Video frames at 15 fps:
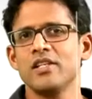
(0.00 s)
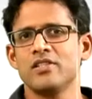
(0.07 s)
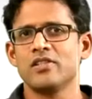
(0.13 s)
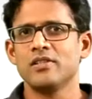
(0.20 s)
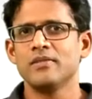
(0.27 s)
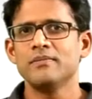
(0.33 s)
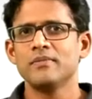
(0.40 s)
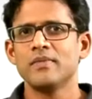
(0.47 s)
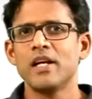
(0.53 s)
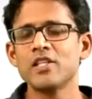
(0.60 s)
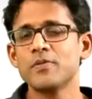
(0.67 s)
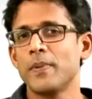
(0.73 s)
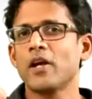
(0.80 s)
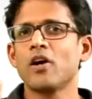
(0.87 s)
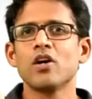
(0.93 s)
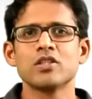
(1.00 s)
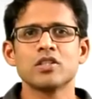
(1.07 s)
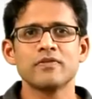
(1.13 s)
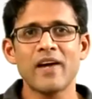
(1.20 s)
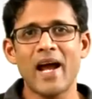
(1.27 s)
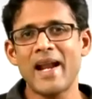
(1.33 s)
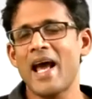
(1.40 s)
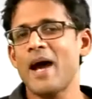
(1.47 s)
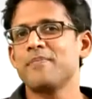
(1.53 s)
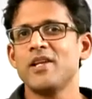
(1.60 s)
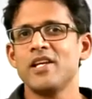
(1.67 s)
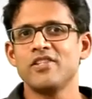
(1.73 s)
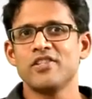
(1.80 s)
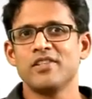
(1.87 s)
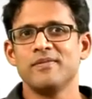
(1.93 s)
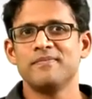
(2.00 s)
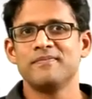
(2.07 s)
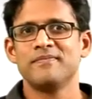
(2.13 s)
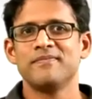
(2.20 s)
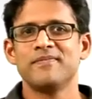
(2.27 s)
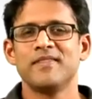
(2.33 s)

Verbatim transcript: reason is because of adaptation.